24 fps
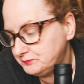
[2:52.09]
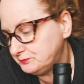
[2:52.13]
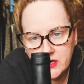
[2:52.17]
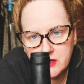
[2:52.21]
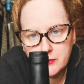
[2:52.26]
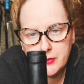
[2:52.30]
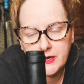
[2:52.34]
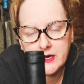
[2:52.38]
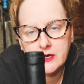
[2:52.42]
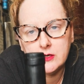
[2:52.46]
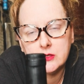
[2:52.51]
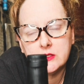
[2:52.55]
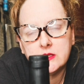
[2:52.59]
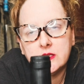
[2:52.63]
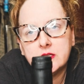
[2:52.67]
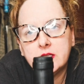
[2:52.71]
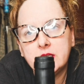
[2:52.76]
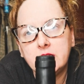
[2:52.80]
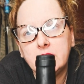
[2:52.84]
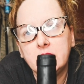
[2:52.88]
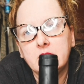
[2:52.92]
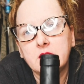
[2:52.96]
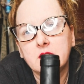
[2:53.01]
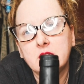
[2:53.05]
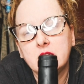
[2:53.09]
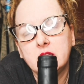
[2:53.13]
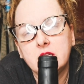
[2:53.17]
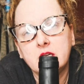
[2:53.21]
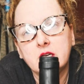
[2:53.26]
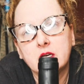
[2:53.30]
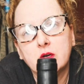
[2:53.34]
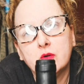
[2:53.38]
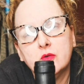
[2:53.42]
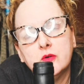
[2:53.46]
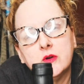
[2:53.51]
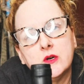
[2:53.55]
And apparently
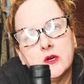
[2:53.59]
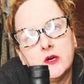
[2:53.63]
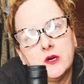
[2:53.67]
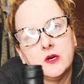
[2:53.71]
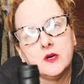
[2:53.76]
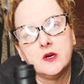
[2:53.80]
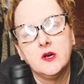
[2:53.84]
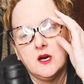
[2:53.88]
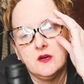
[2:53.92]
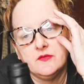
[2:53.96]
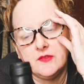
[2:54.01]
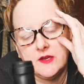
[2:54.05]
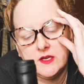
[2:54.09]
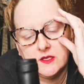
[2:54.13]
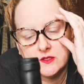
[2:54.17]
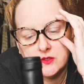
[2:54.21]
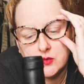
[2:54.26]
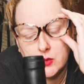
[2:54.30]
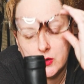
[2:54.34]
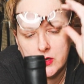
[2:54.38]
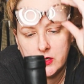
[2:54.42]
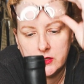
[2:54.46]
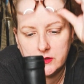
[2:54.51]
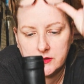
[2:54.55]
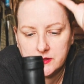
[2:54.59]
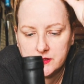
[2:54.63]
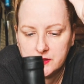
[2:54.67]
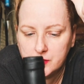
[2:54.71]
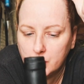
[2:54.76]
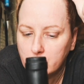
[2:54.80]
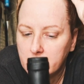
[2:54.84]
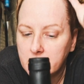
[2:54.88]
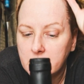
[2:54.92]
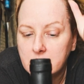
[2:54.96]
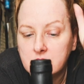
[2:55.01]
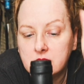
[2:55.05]
the owner of
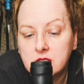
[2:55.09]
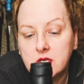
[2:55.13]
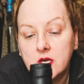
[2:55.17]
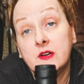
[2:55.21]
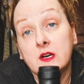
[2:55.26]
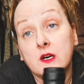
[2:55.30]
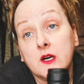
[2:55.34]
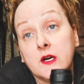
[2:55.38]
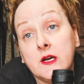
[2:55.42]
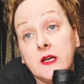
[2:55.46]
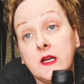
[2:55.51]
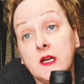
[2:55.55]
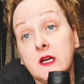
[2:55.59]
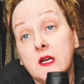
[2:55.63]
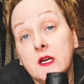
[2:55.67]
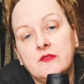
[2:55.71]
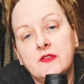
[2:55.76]
Antoine's was very,